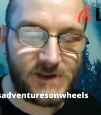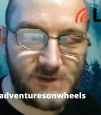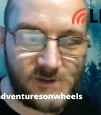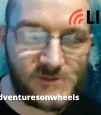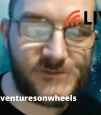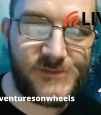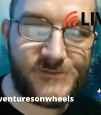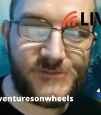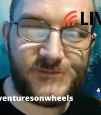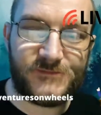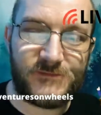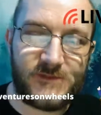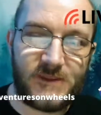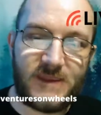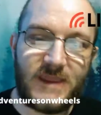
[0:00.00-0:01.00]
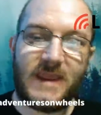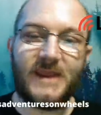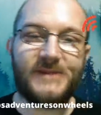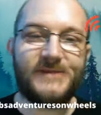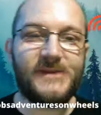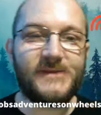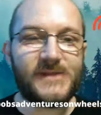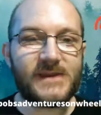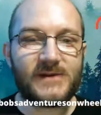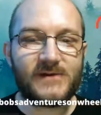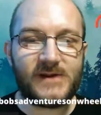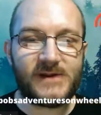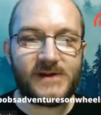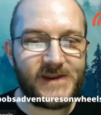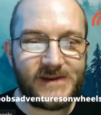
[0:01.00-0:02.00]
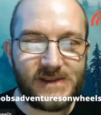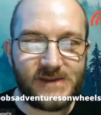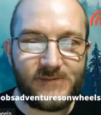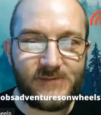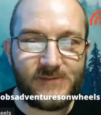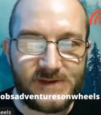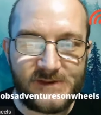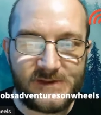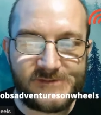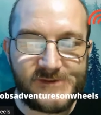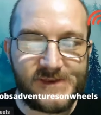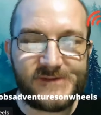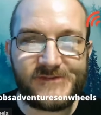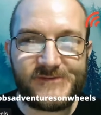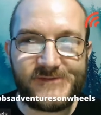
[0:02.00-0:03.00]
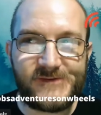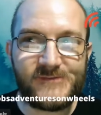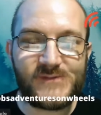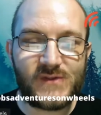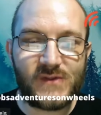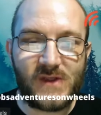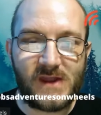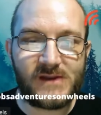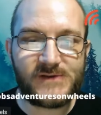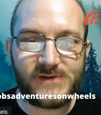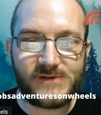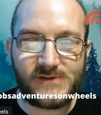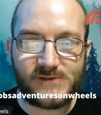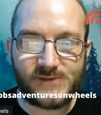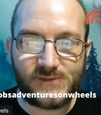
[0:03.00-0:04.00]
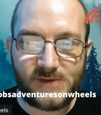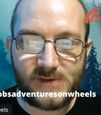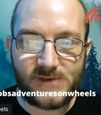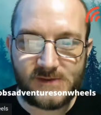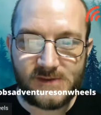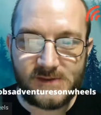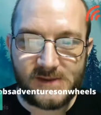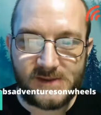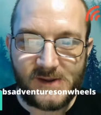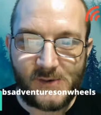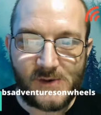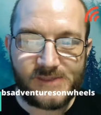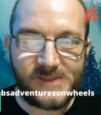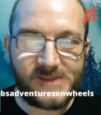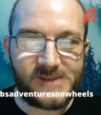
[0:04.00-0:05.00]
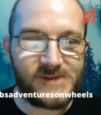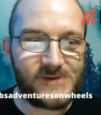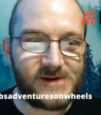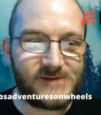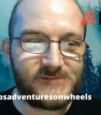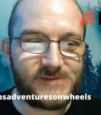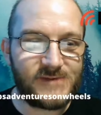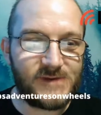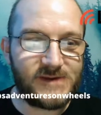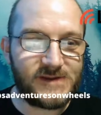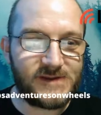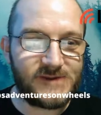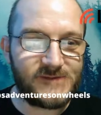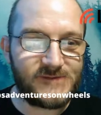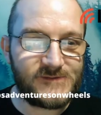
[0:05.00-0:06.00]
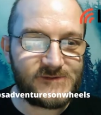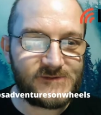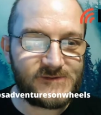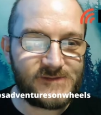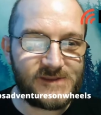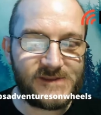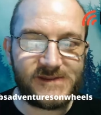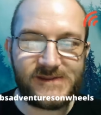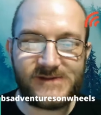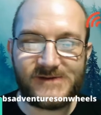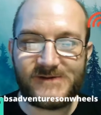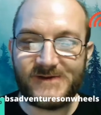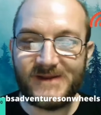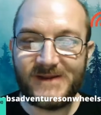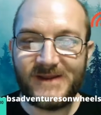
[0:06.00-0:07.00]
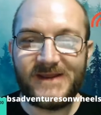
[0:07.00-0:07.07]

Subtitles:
know it seems like a crazy idea, but it seems logical as well. Oh, well, thank you, RB Weekends. Thank you.